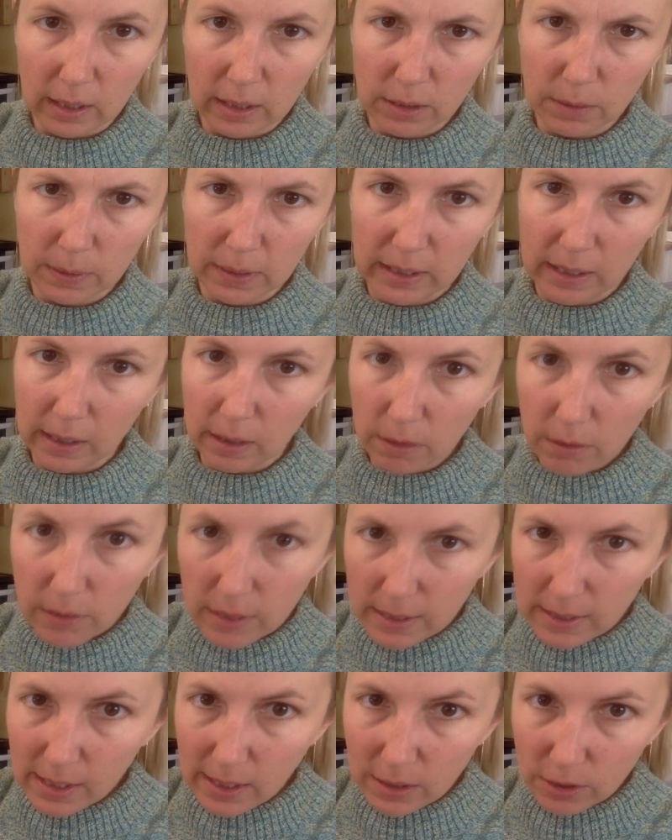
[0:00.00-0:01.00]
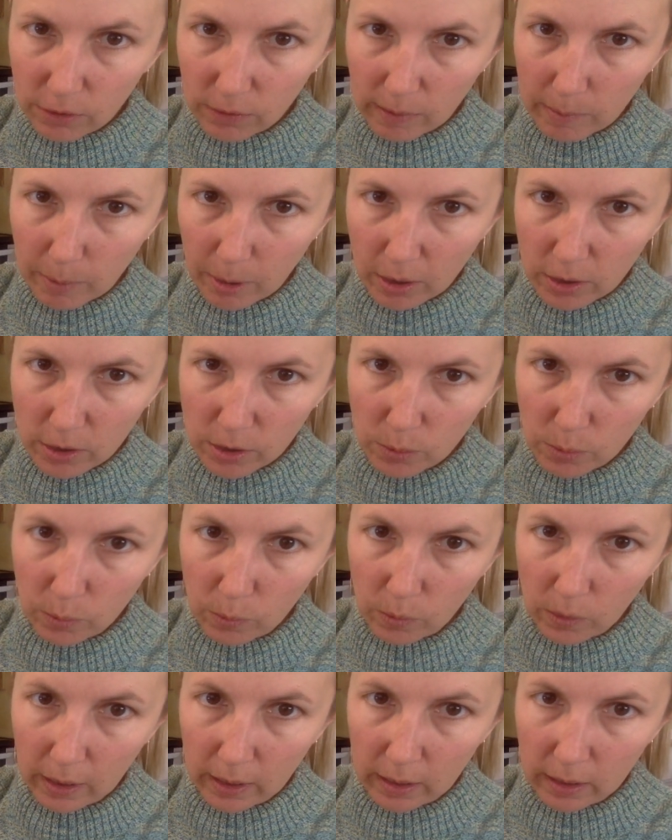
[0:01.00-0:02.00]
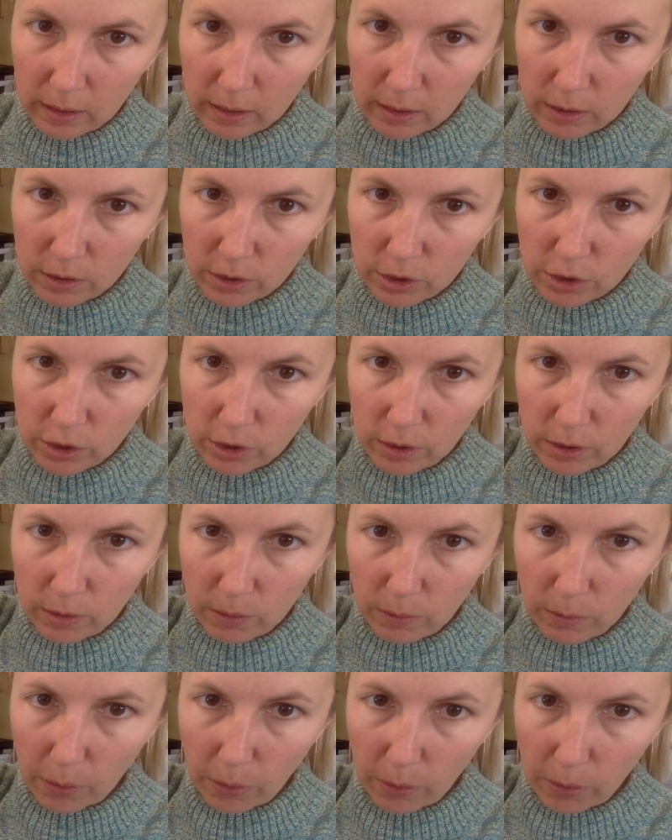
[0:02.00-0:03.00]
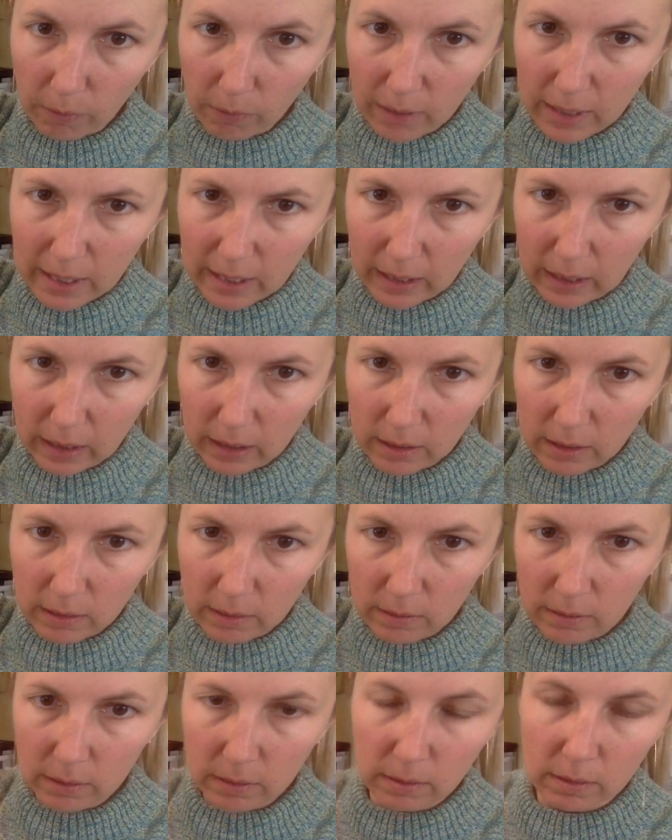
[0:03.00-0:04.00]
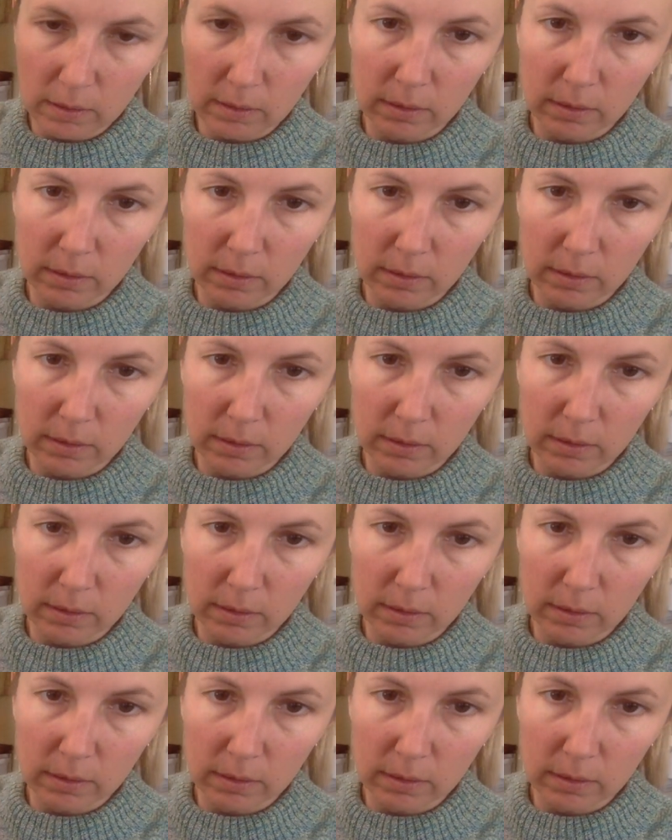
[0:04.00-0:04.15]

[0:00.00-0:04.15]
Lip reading: Could I do it here? This has 3 parts. 1, 2, 3.